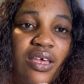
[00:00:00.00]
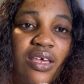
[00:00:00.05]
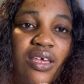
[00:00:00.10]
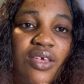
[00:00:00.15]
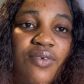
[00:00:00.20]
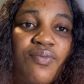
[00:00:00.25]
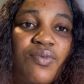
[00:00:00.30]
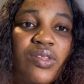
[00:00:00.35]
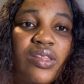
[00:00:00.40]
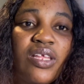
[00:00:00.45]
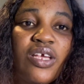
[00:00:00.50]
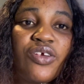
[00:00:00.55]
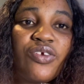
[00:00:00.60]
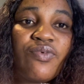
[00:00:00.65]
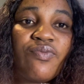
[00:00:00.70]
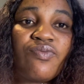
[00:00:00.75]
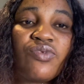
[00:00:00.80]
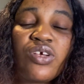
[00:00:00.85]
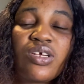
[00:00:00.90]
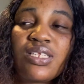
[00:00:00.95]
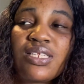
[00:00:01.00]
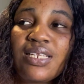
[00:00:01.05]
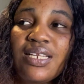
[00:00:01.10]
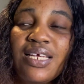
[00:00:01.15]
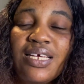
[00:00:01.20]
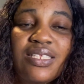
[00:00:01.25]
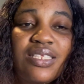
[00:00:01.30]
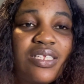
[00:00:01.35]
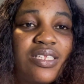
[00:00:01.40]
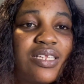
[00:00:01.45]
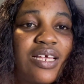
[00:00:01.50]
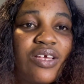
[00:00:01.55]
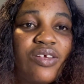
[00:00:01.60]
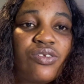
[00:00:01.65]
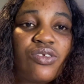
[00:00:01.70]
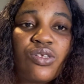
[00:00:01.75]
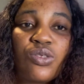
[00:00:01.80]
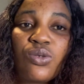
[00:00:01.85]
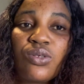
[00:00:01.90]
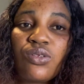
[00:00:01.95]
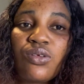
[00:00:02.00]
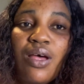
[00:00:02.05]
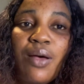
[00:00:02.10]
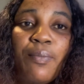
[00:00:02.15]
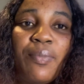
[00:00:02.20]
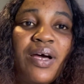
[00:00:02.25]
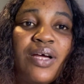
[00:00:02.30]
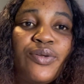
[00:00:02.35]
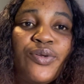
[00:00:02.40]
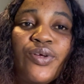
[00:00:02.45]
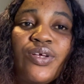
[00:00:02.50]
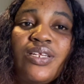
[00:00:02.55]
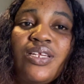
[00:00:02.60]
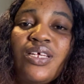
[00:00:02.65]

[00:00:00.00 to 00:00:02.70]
If you think you've just learned it and you just want to abandon it,